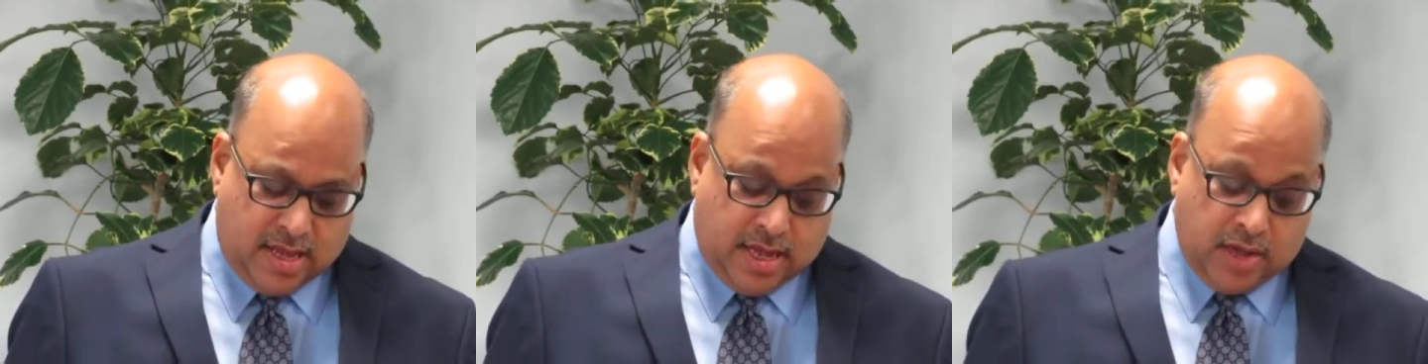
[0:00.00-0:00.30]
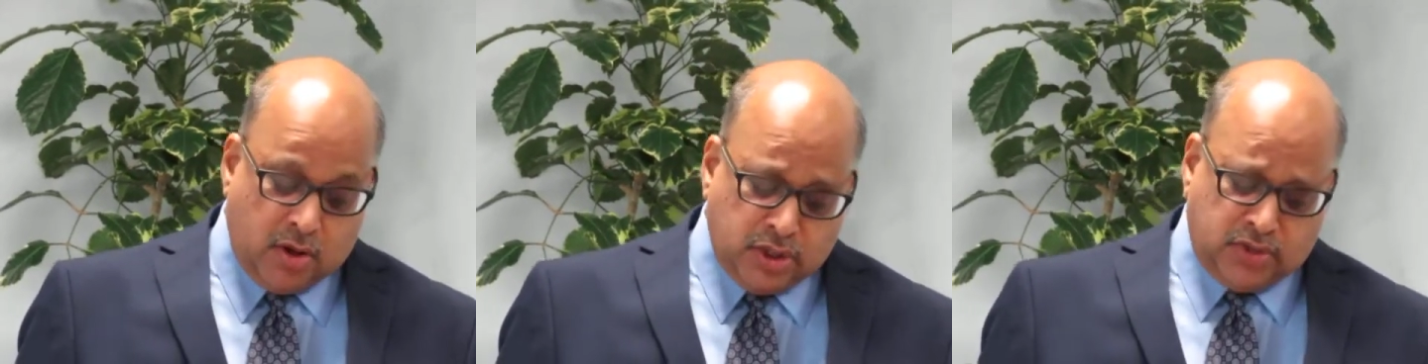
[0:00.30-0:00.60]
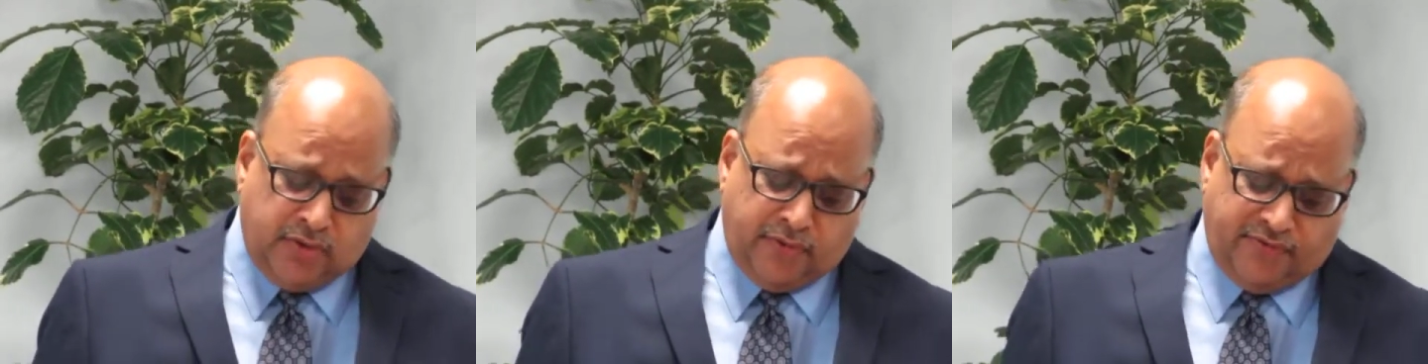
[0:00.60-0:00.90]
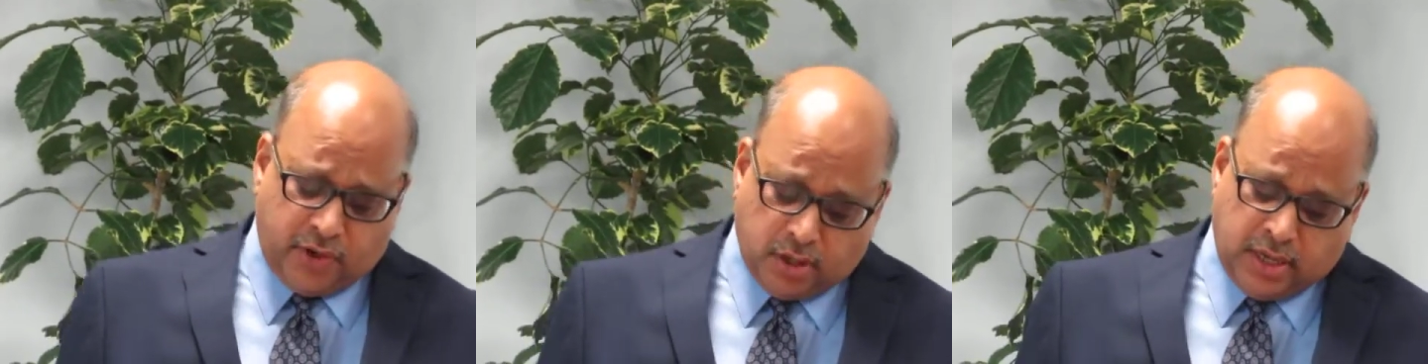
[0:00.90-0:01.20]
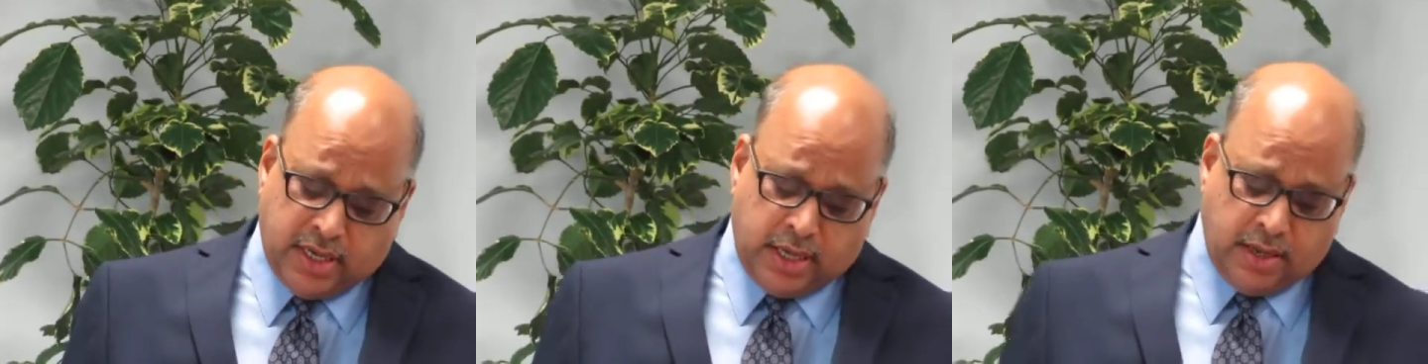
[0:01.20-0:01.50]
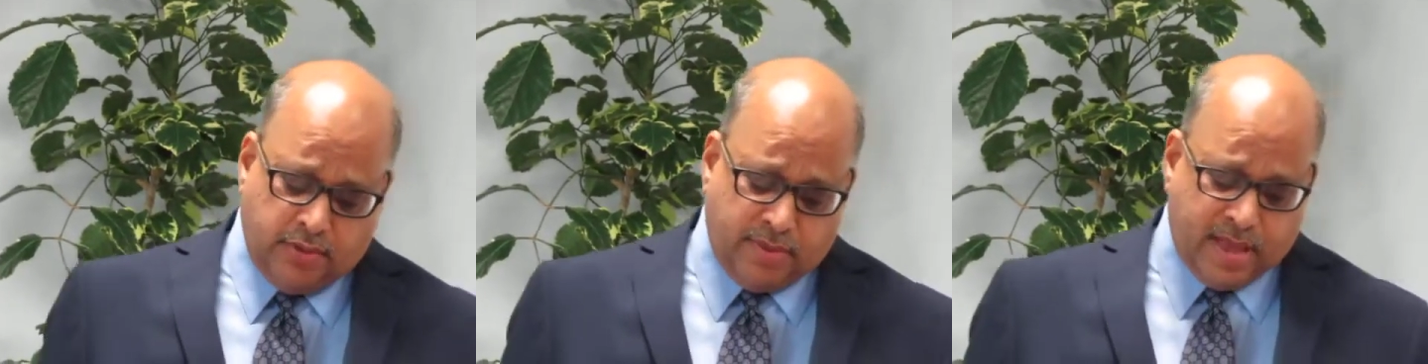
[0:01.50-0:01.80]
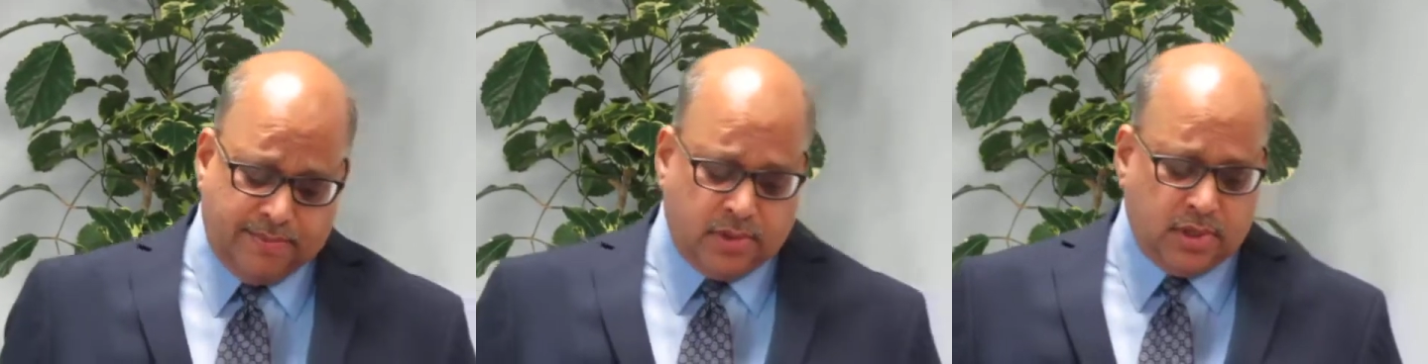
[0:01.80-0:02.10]
I also fondly
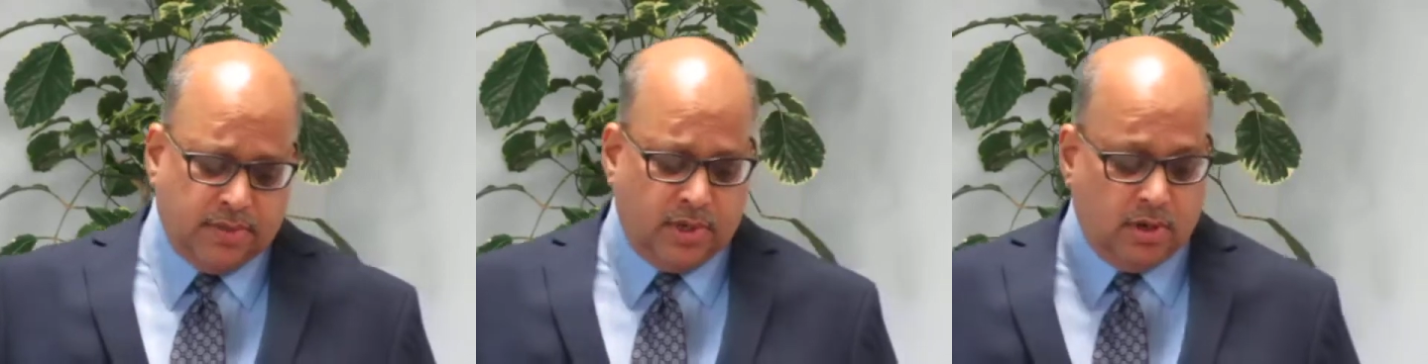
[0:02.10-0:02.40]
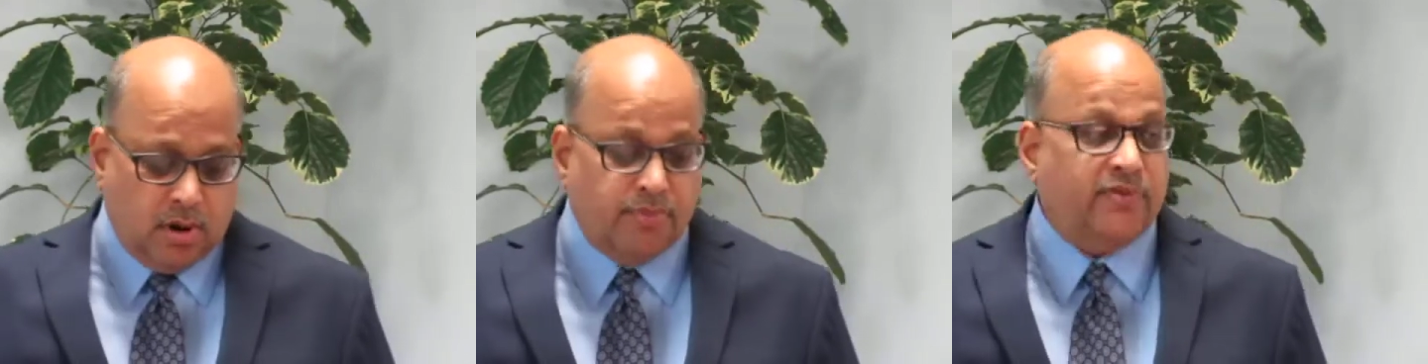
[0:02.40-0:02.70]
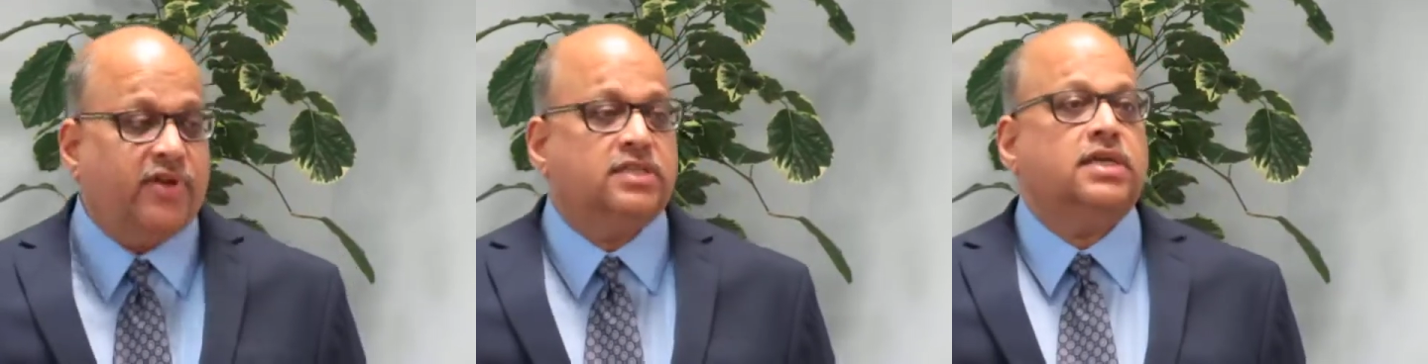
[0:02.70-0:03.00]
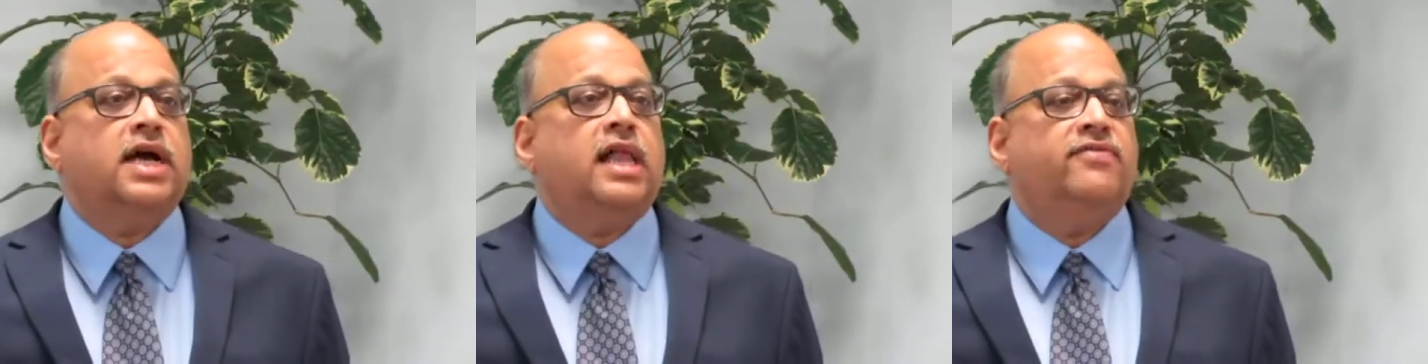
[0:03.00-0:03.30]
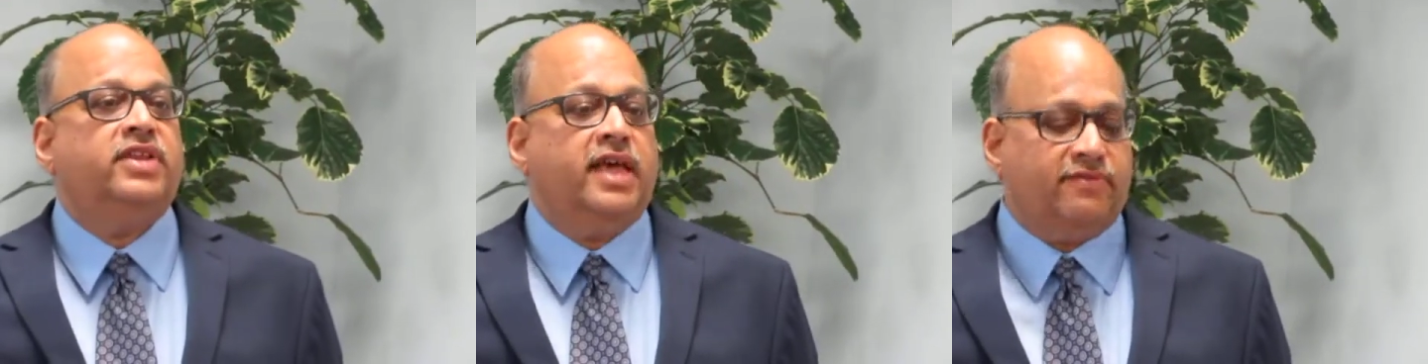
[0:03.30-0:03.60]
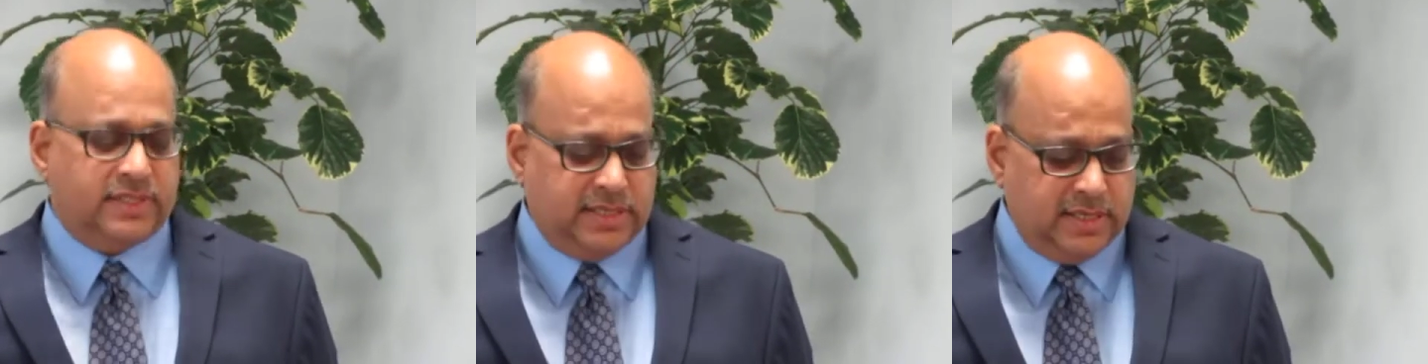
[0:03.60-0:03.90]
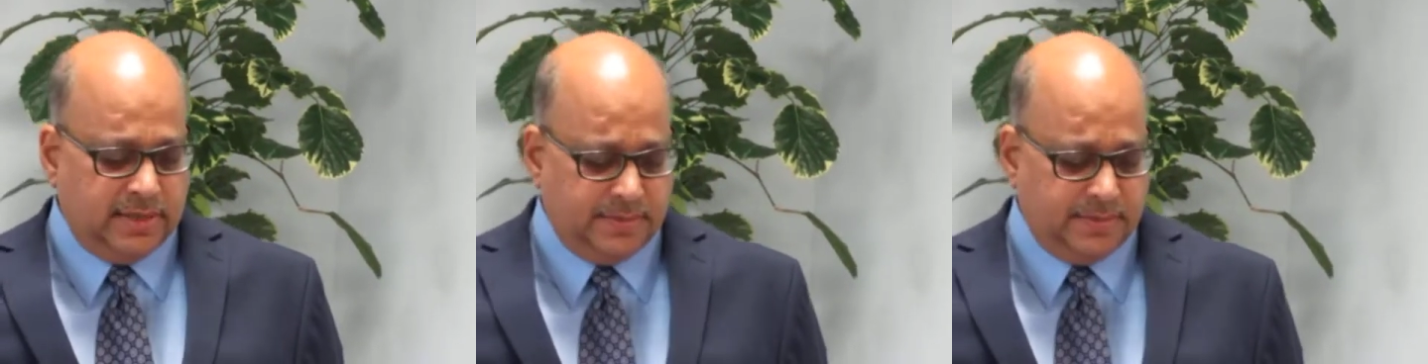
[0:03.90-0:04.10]
remember law professor Calvin Eversley.